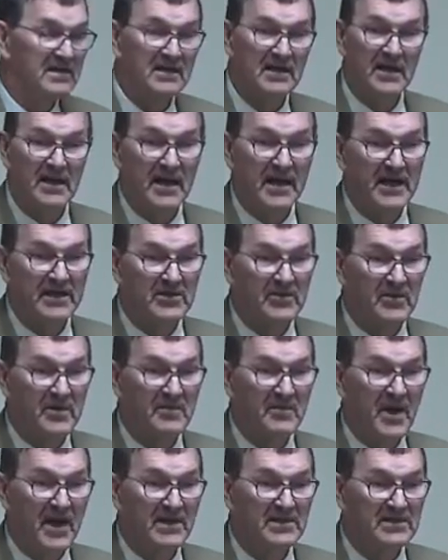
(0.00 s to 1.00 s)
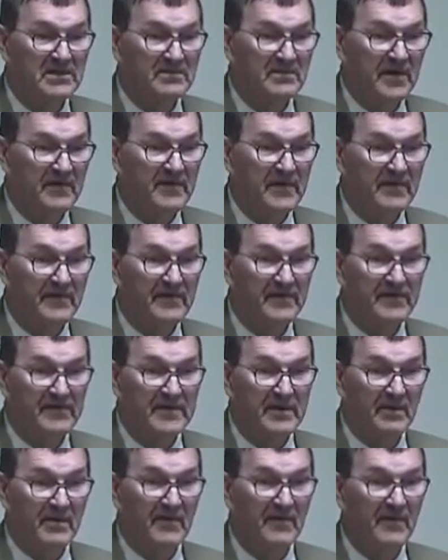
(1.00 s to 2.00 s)
I hate to remind some of you of
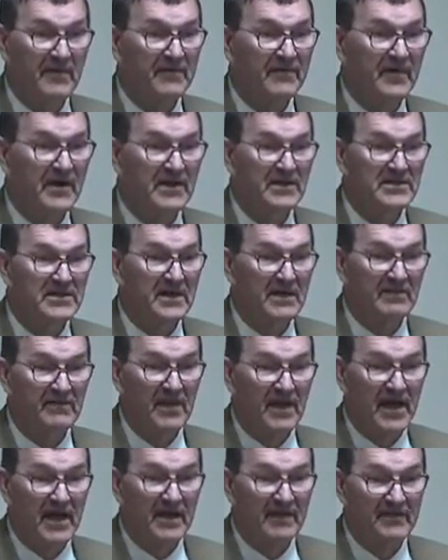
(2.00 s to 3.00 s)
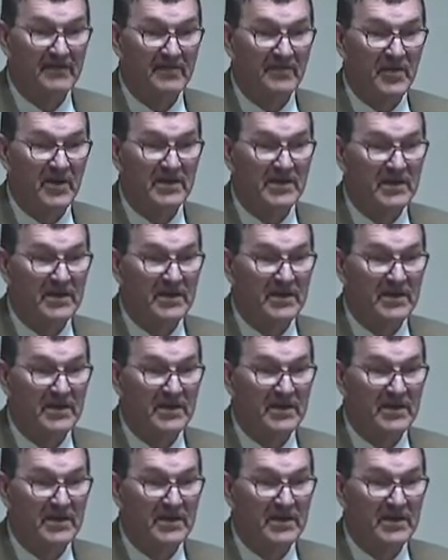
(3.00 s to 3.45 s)
some of our friends that have left, but